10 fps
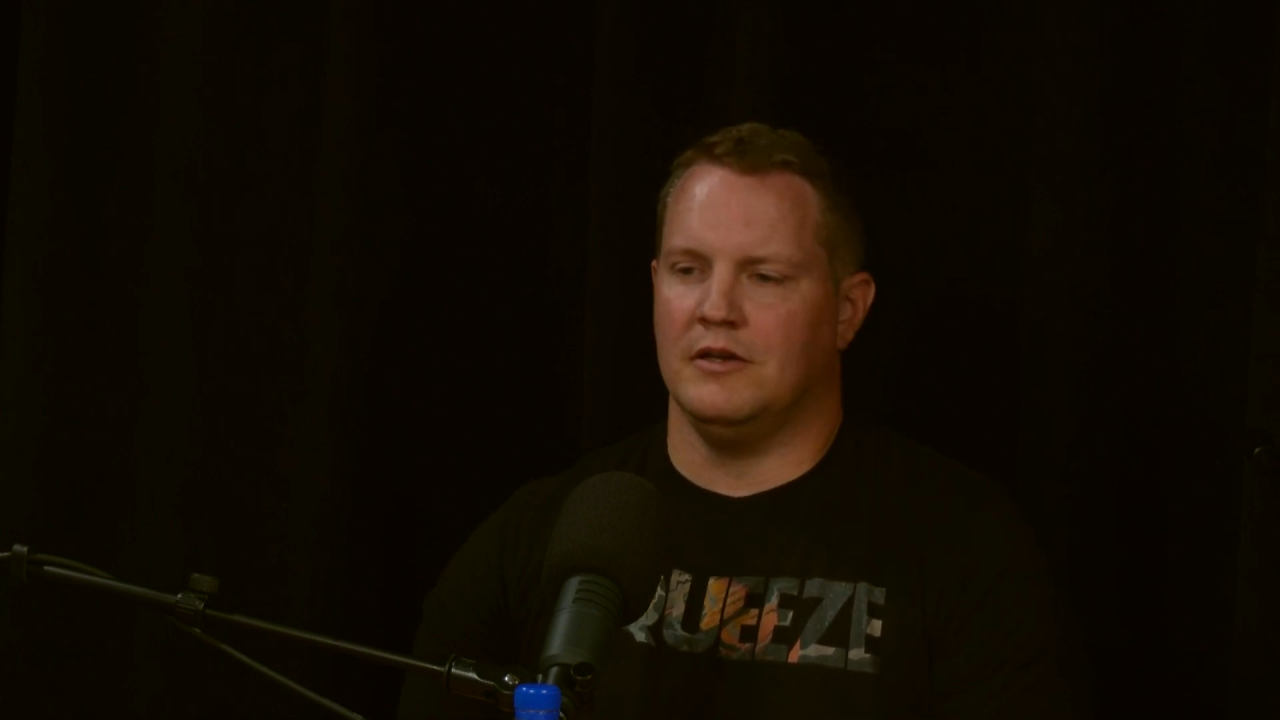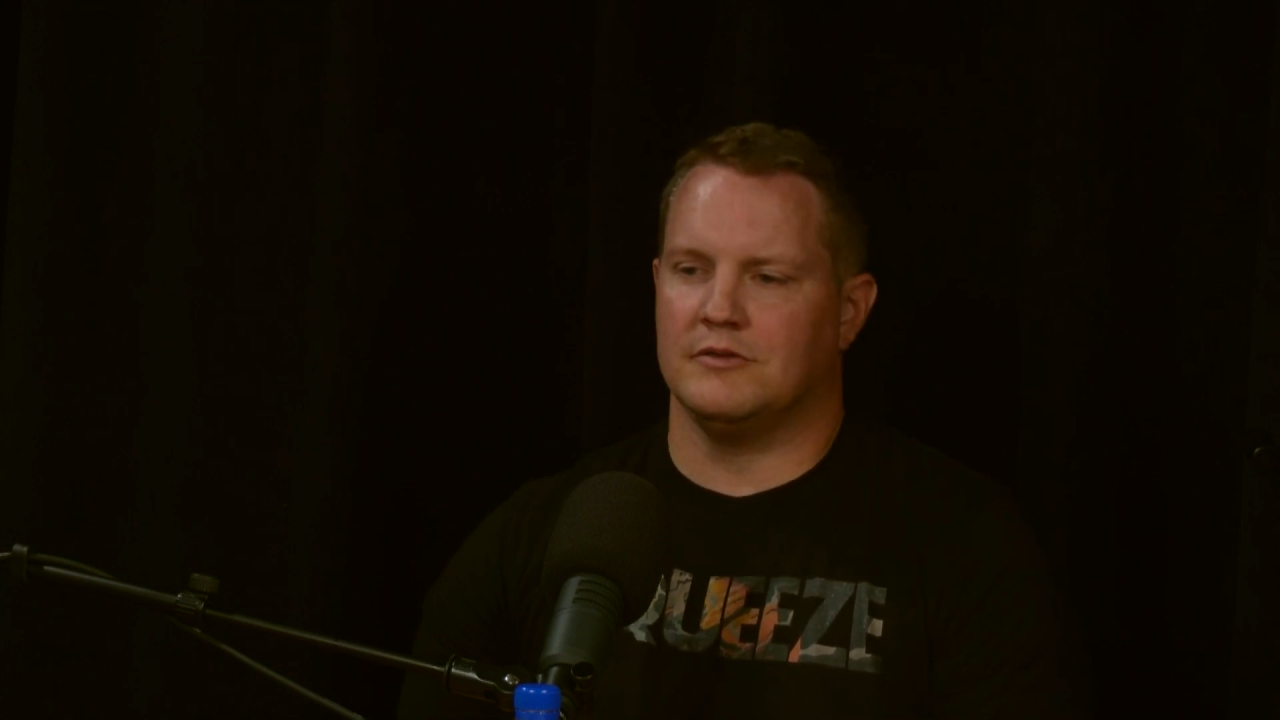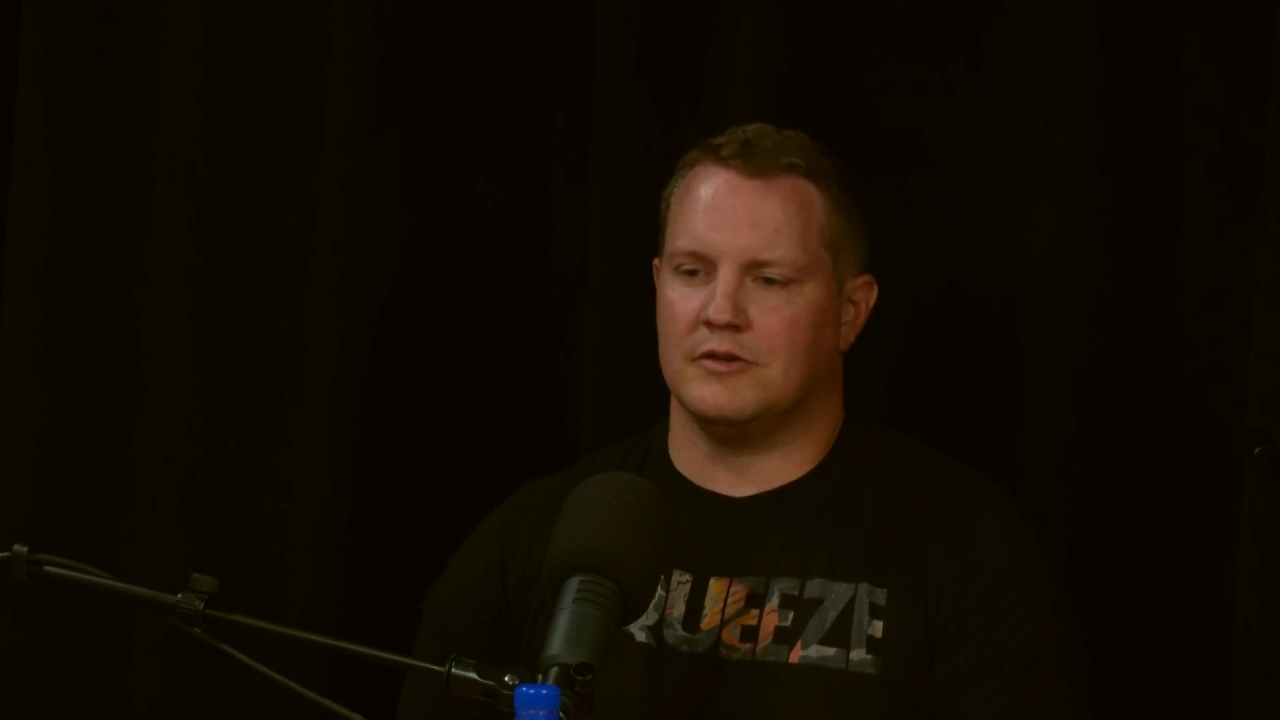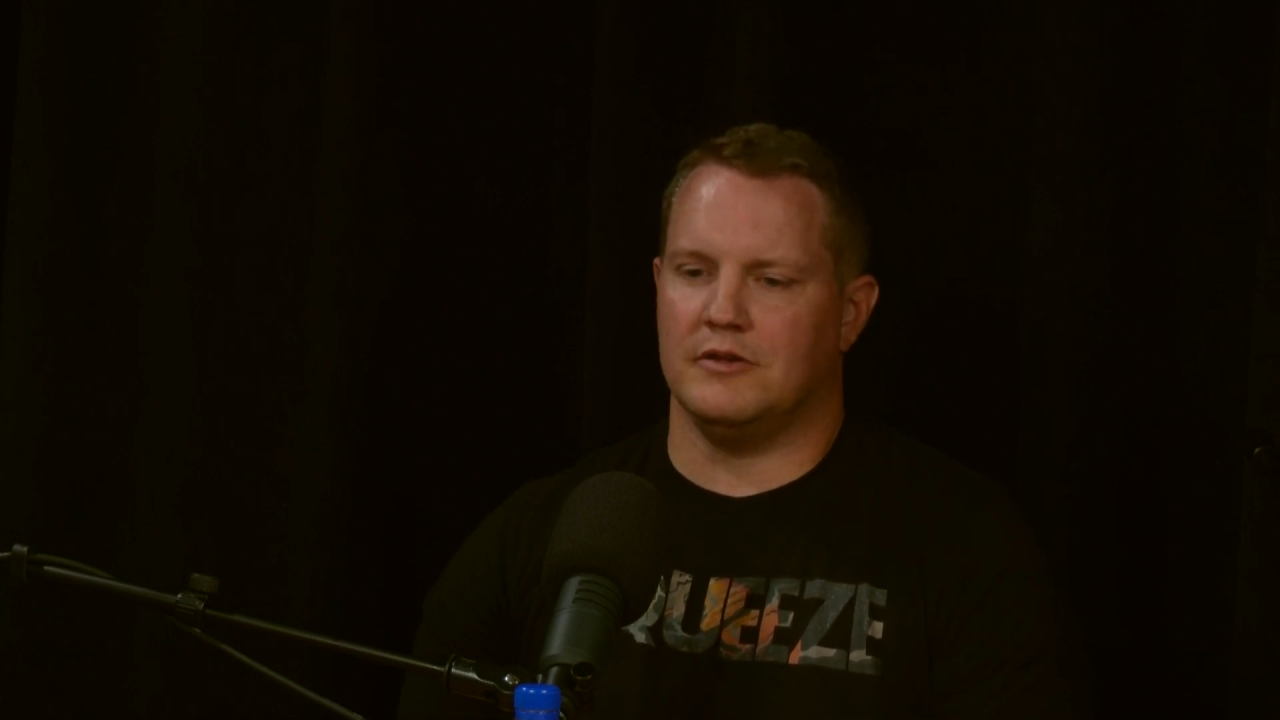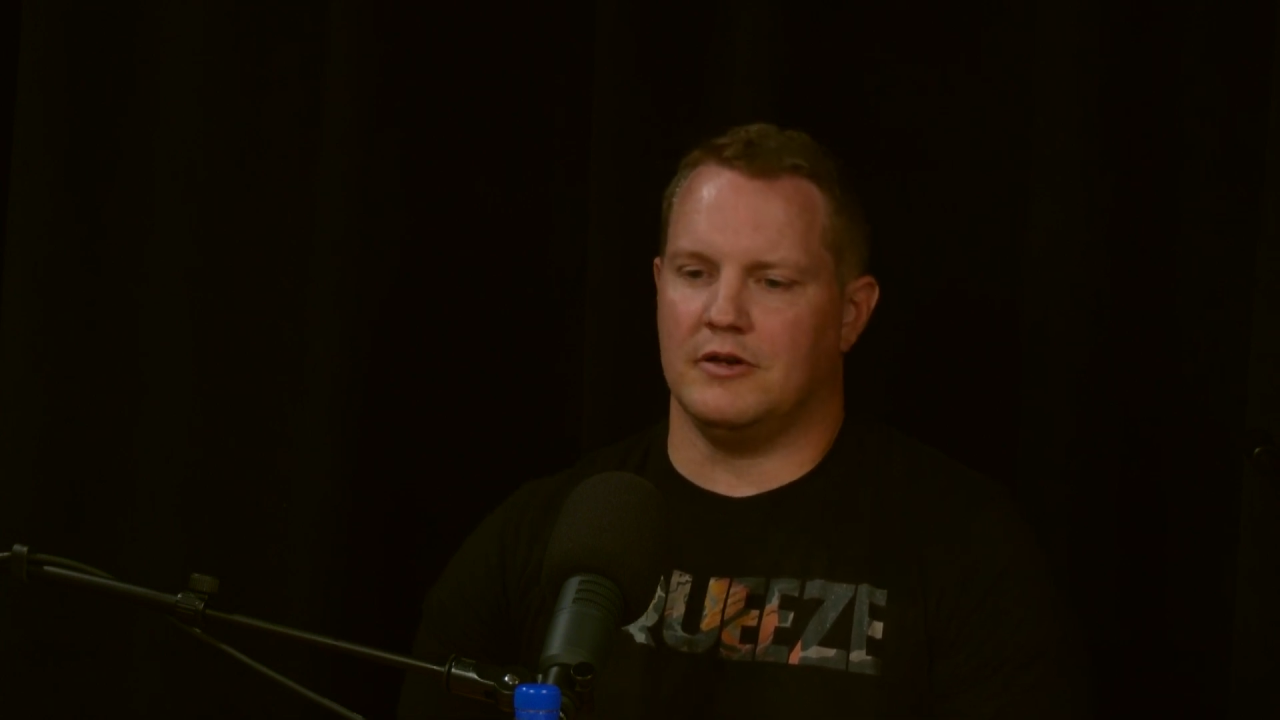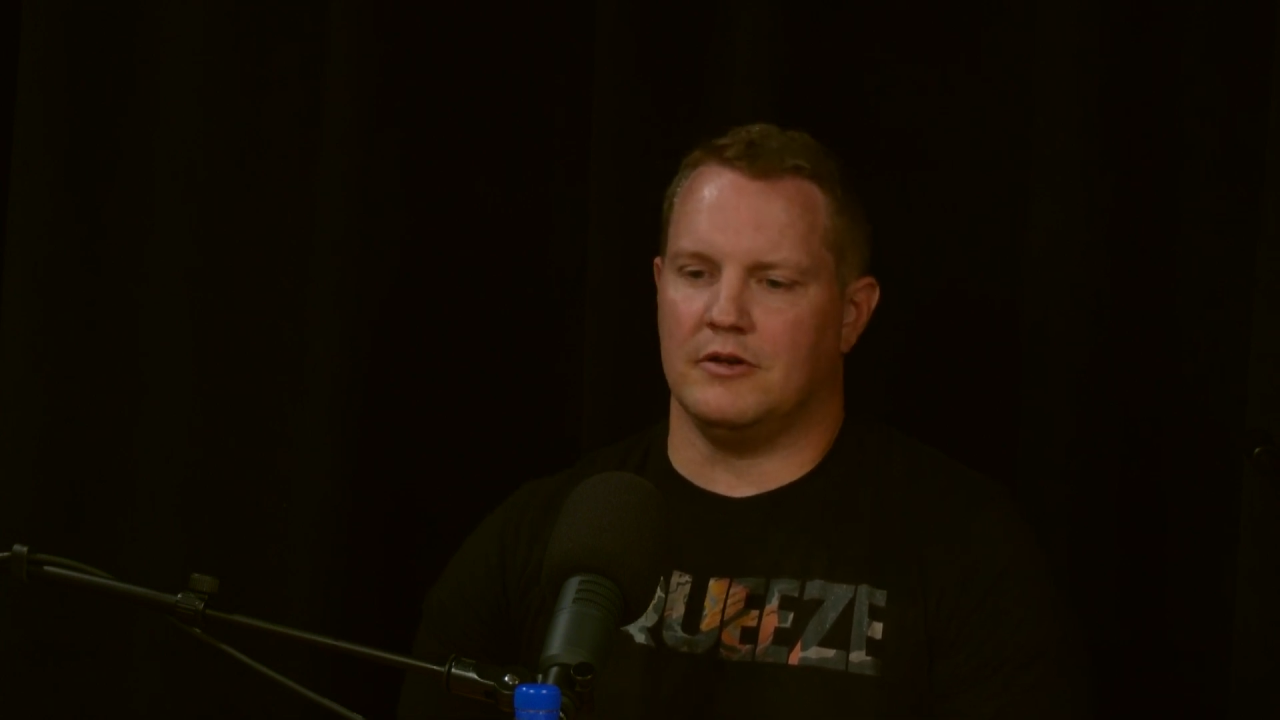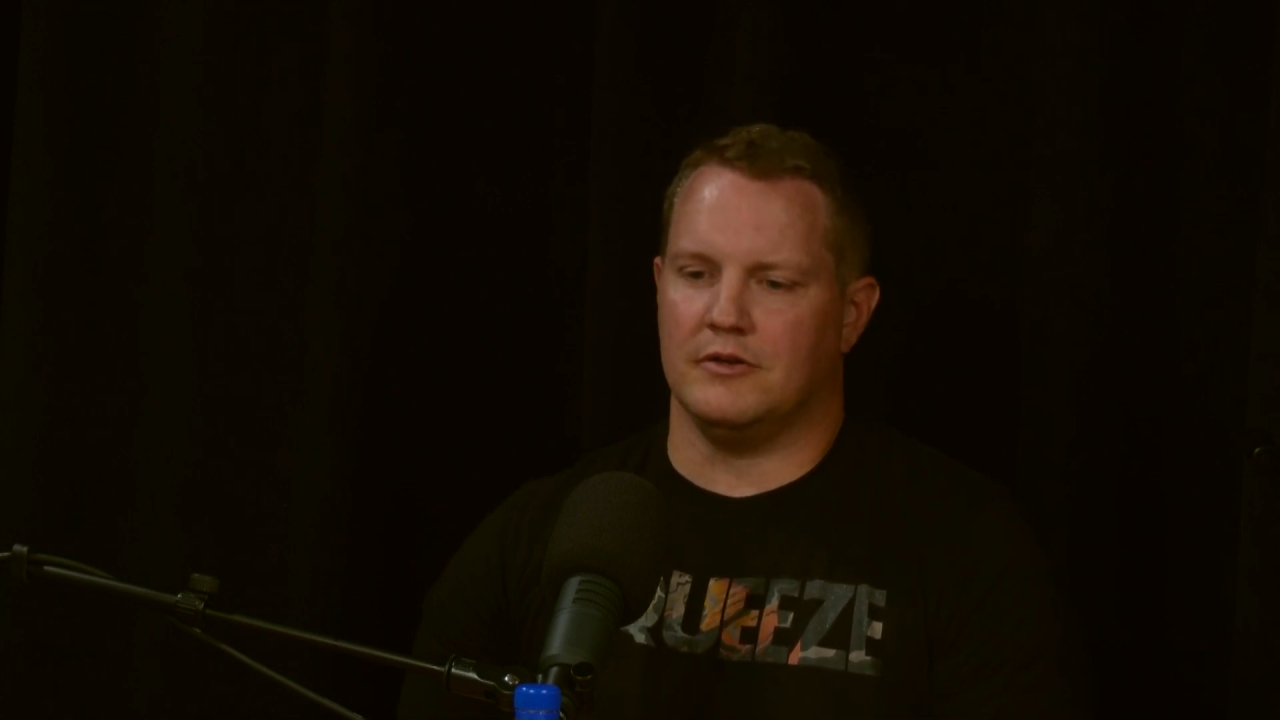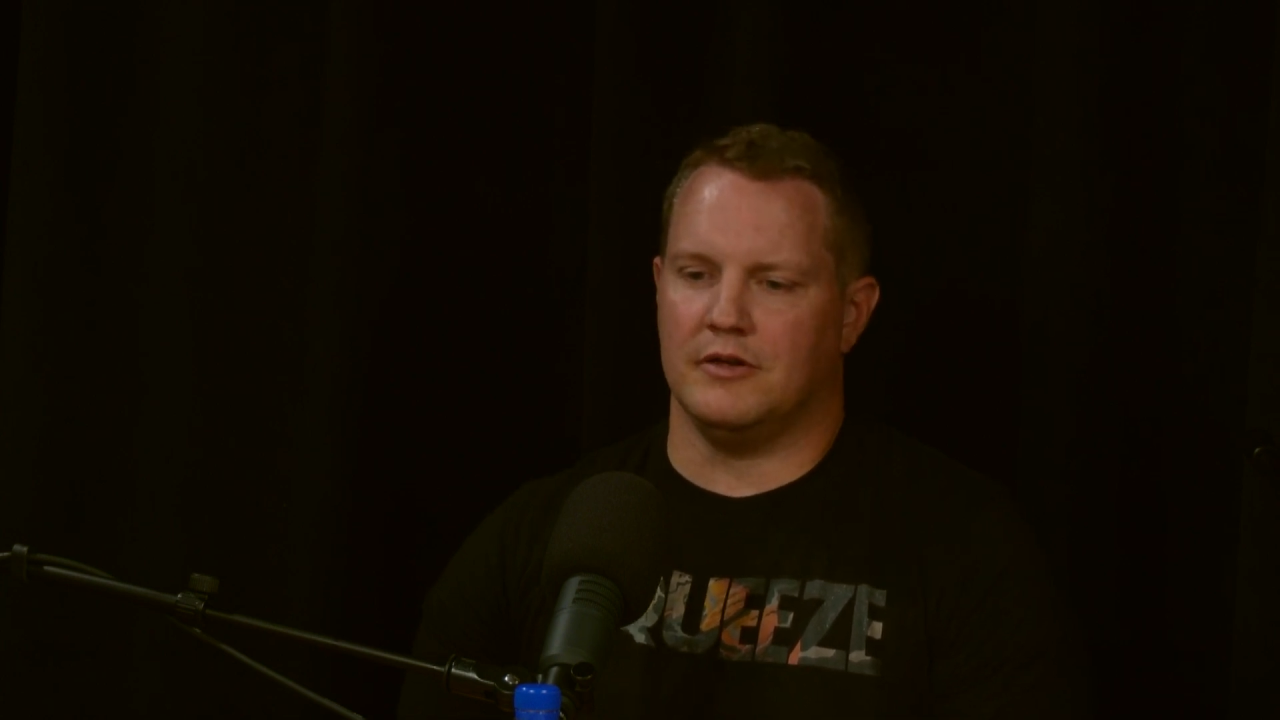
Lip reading: so that